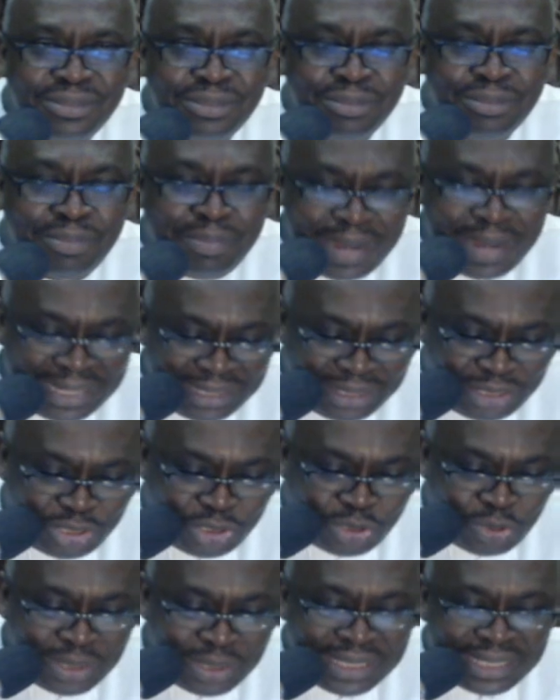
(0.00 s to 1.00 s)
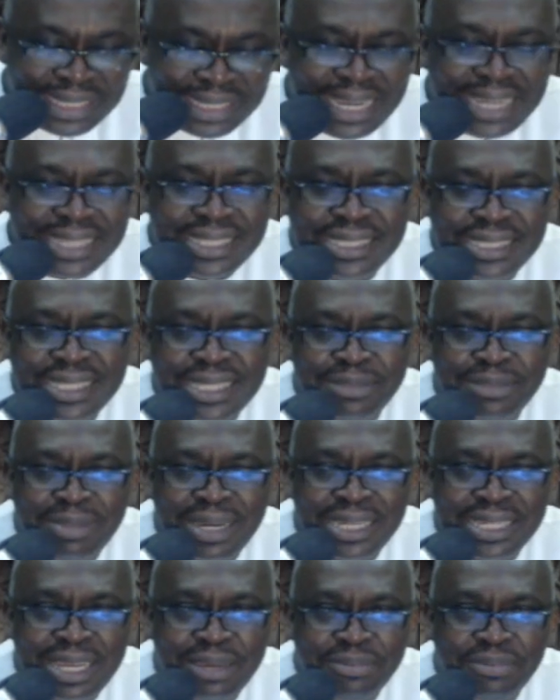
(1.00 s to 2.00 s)
by sowing the right seed
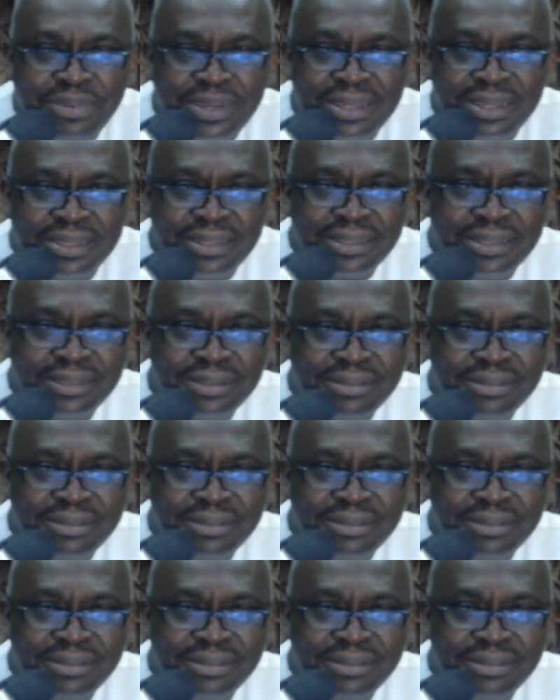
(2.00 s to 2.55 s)
by their faith.